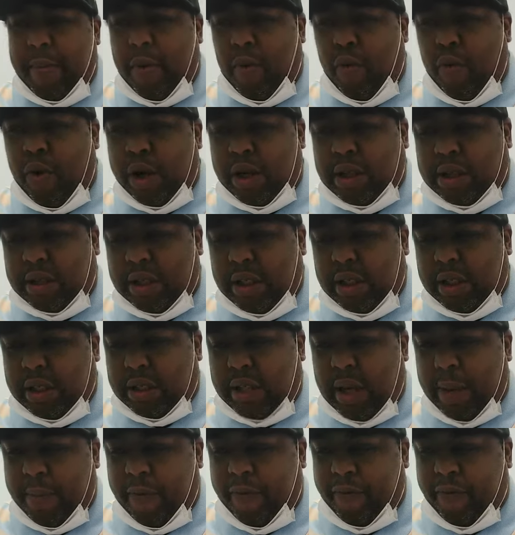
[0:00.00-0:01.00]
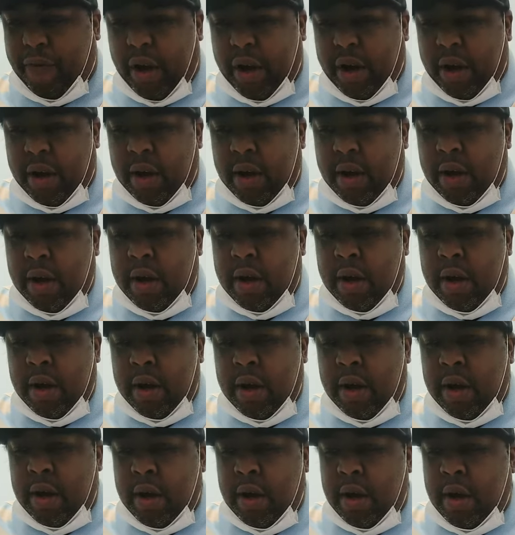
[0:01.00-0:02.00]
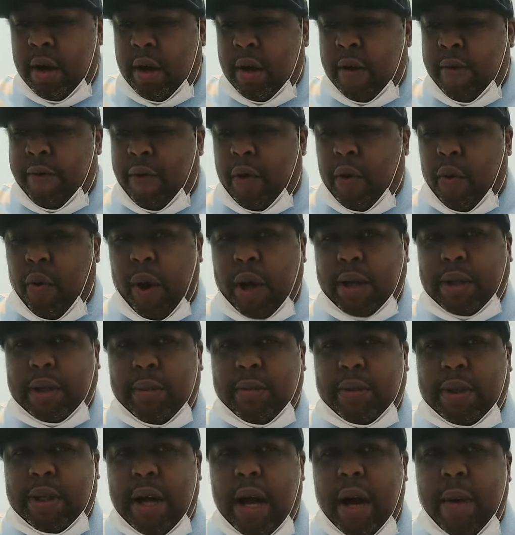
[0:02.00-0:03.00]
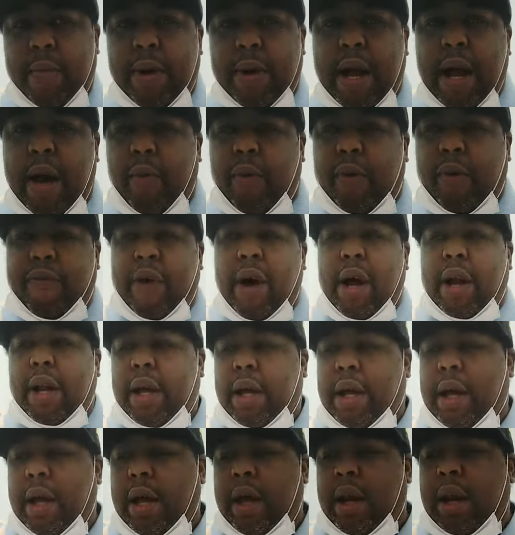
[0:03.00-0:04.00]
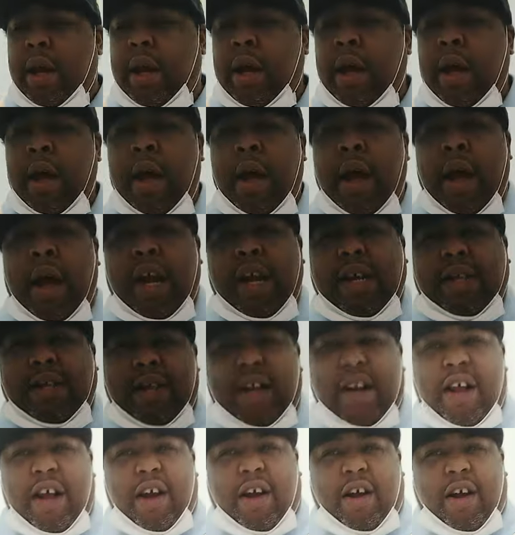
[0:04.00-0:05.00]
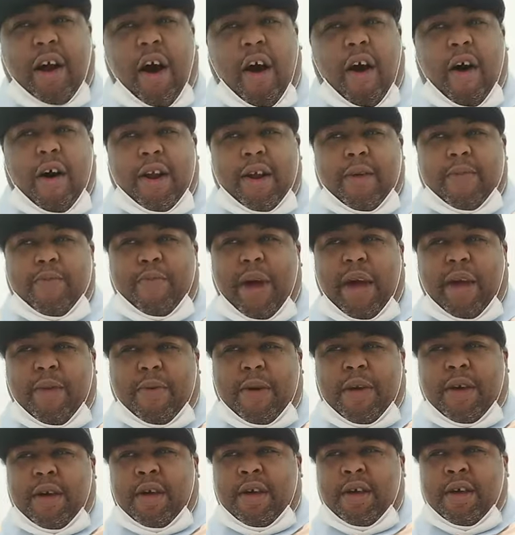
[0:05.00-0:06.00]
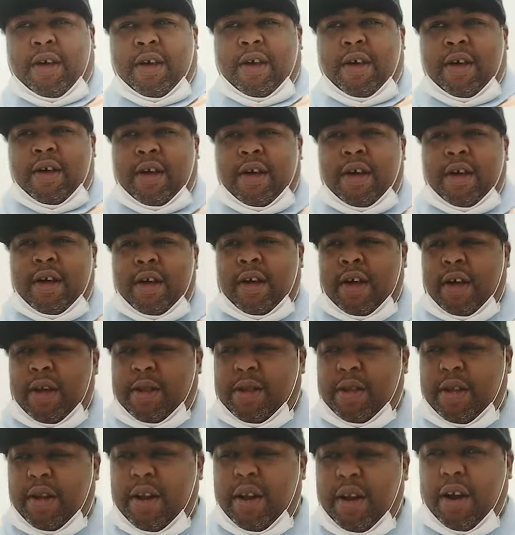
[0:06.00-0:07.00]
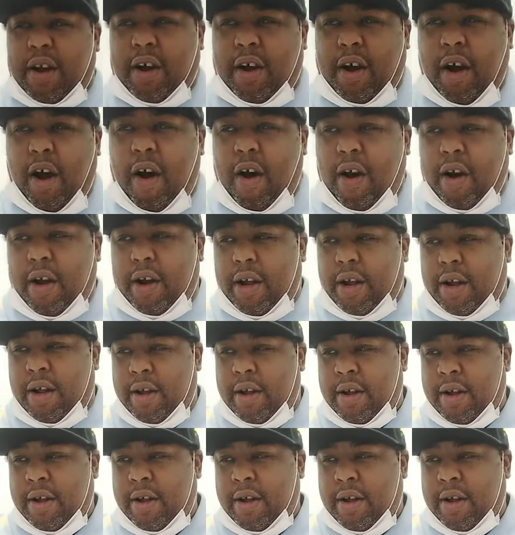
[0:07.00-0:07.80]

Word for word: been wanting to see this type of fight for quite some time, and now we finally getting it. And it's in the garden, baby. It's in the garden.